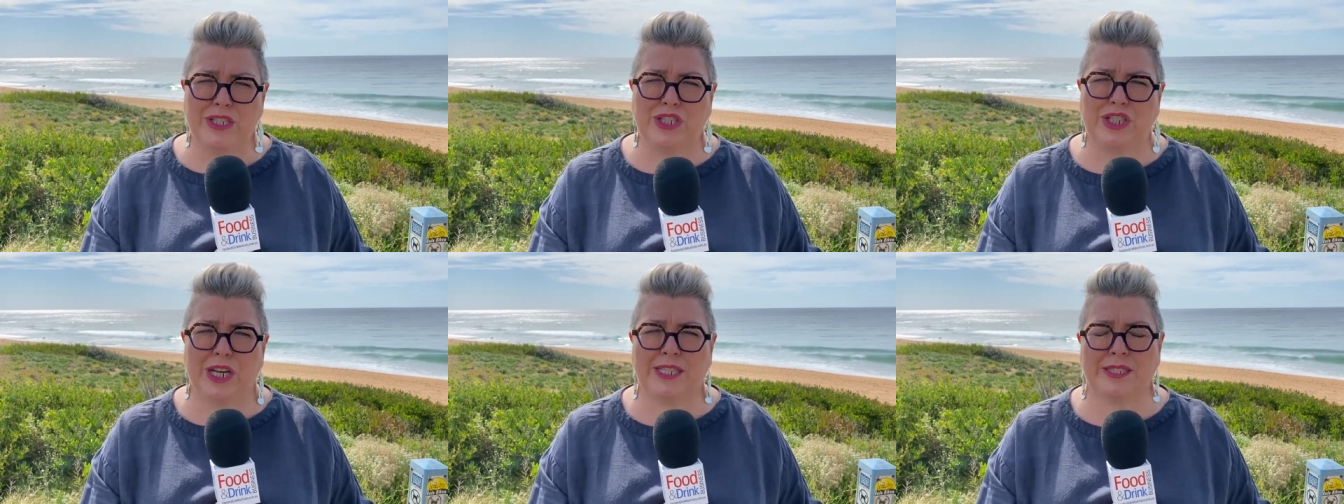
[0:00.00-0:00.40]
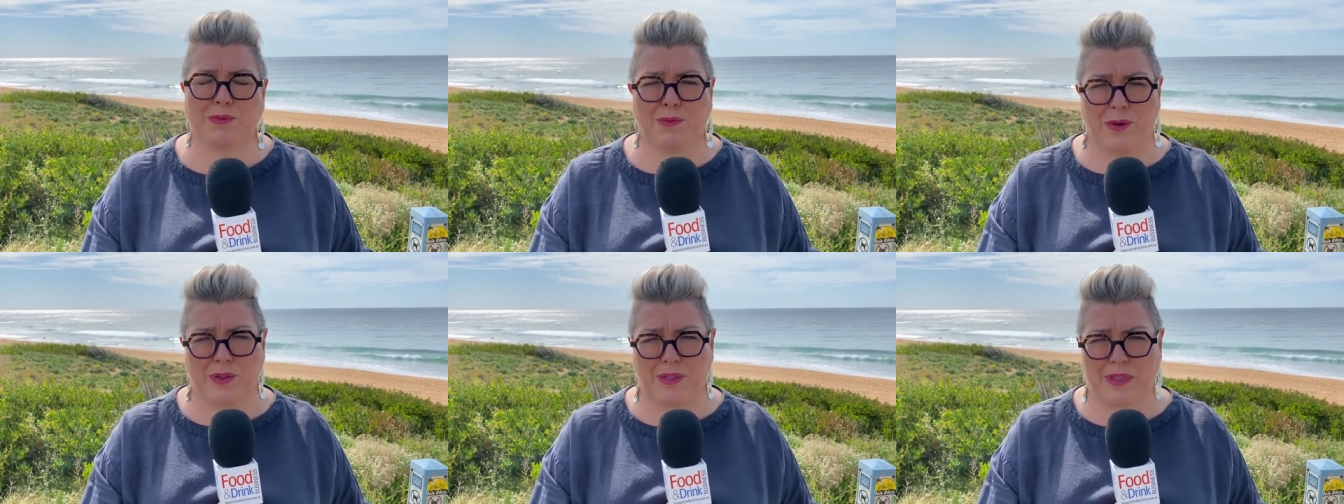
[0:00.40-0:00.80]
just
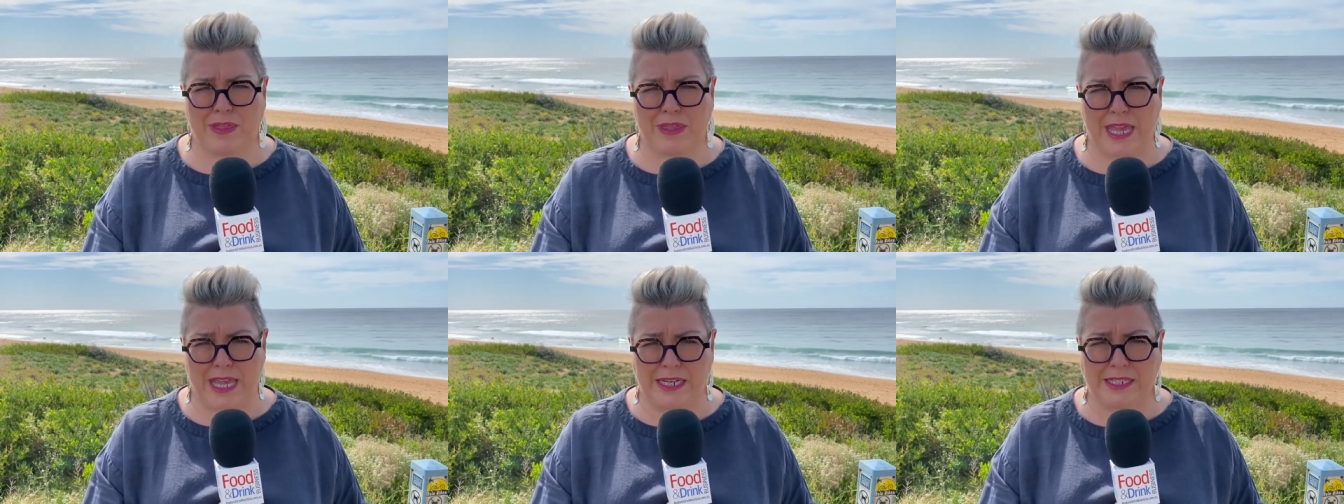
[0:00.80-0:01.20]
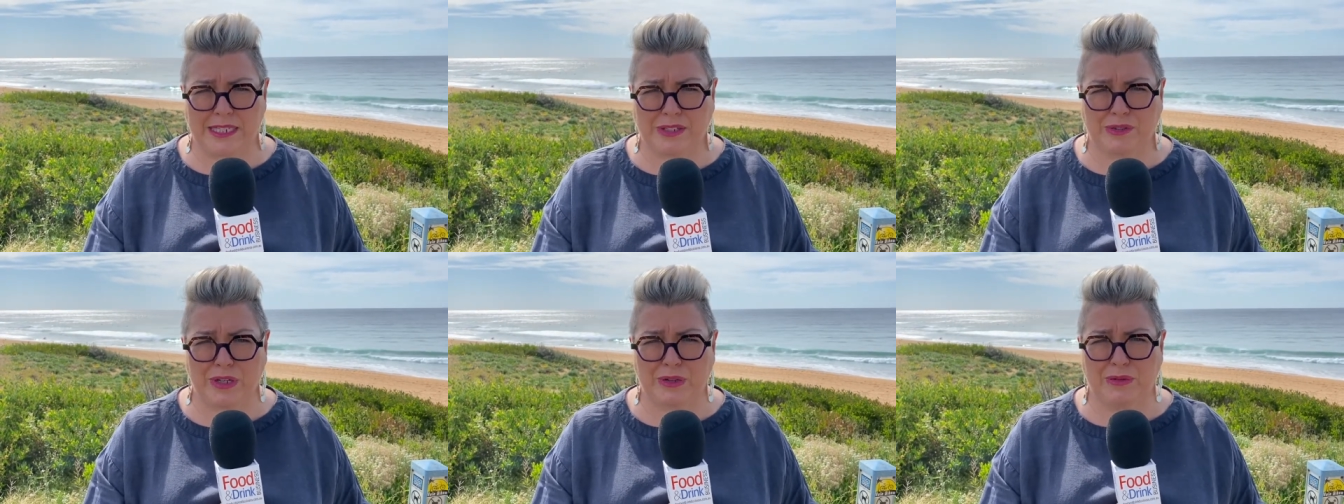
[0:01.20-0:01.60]
what the
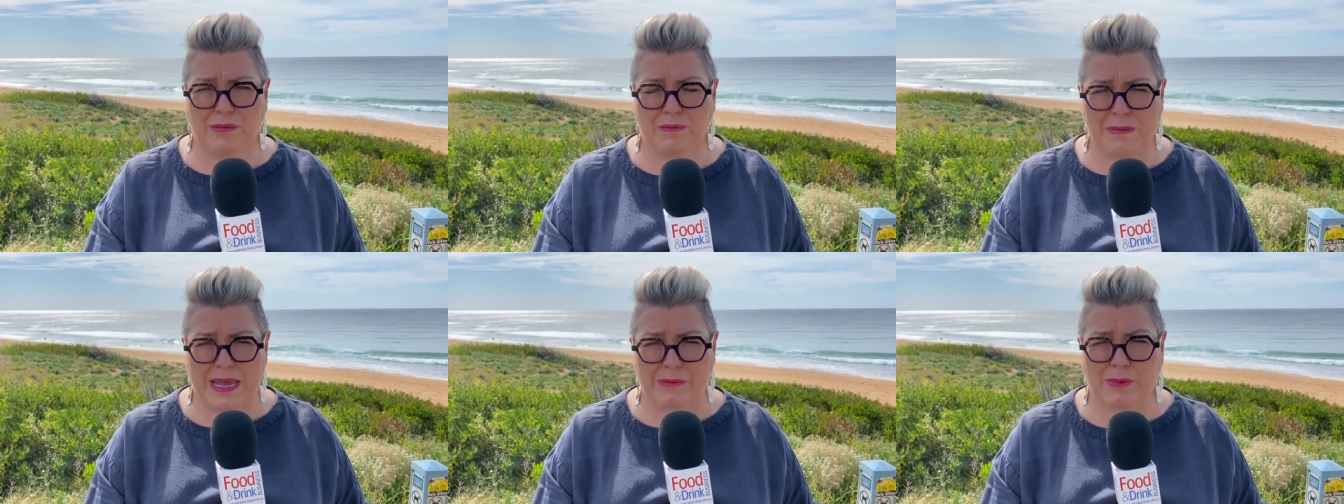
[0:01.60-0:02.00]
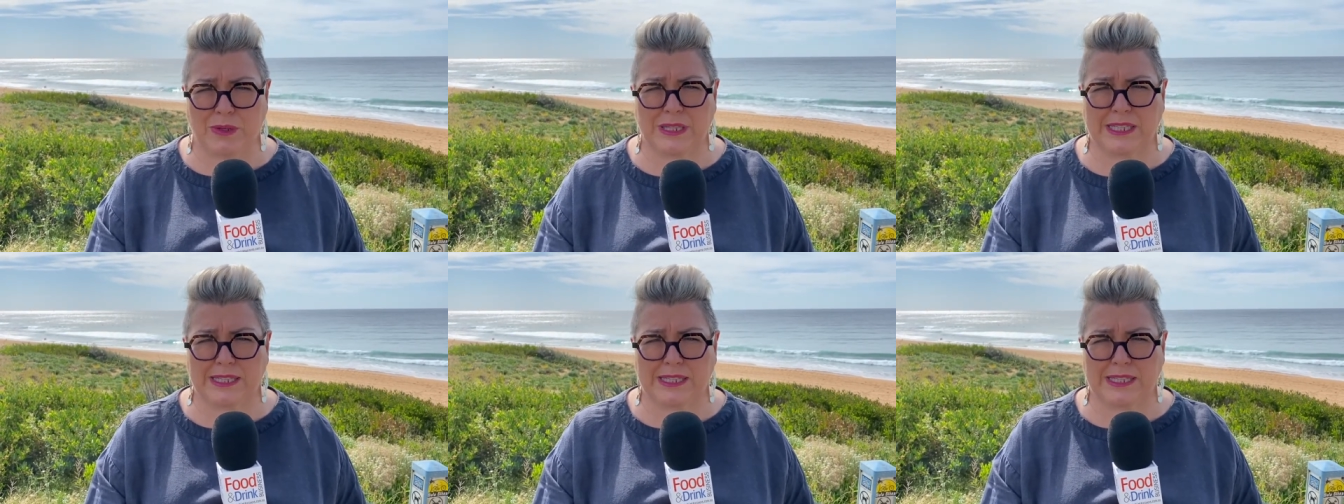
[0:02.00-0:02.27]
industry could what the